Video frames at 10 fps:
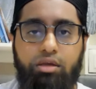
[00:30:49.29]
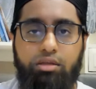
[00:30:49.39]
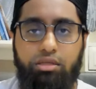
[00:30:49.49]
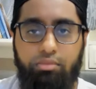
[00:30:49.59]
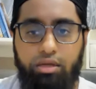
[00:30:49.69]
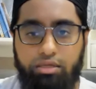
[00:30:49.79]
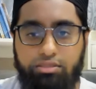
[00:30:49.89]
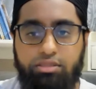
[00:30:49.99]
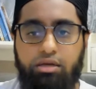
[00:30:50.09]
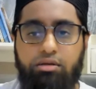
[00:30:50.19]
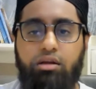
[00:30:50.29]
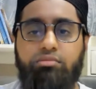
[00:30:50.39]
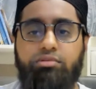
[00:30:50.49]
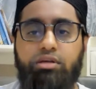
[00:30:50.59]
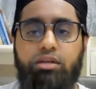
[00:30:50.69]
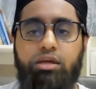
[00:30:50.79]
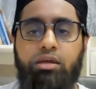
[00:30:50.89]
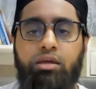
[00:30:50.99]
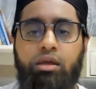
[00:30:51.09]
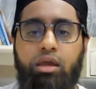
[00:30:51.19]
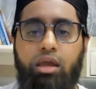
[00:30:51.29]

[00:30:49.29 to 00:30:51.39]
and he met Hazrat Ihrar.